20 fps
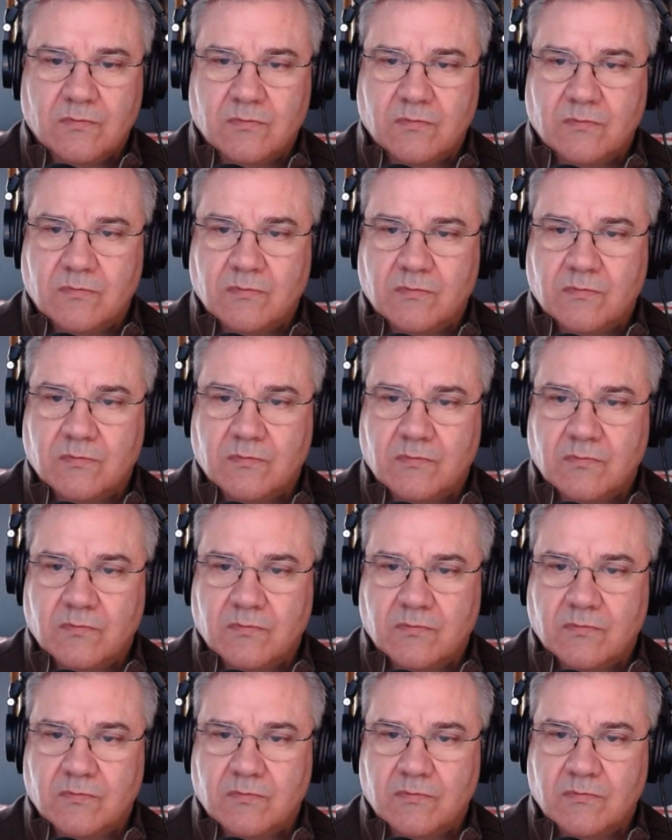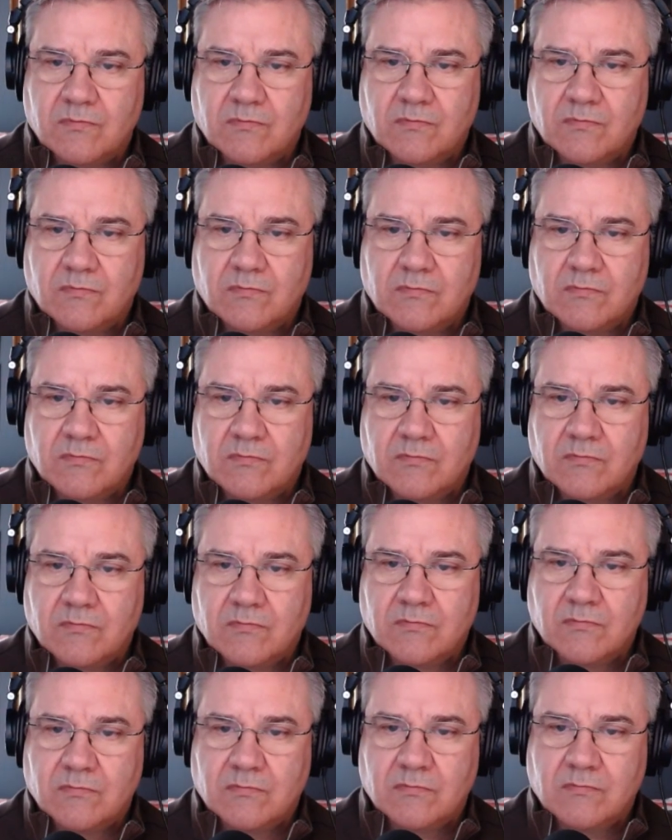
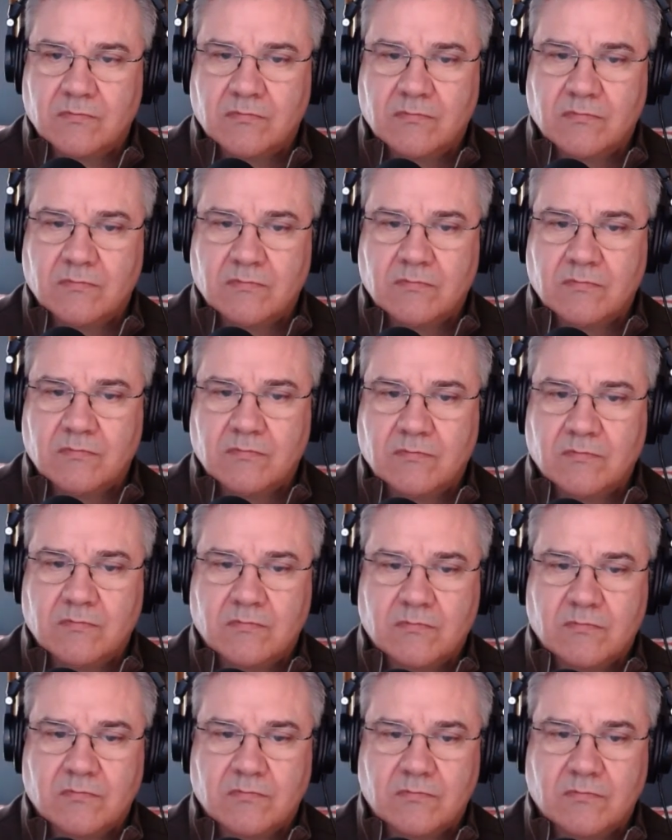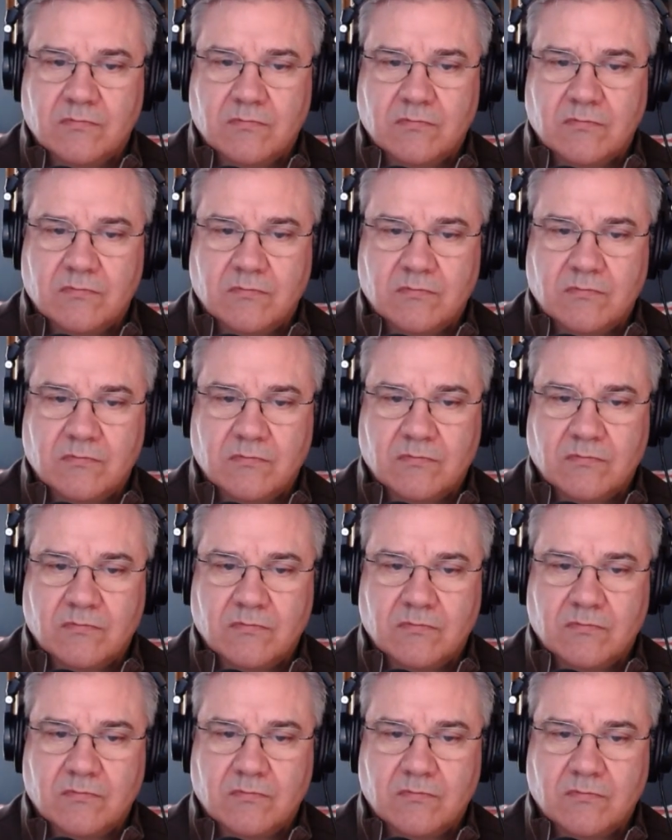No words are spoken by the person on screen.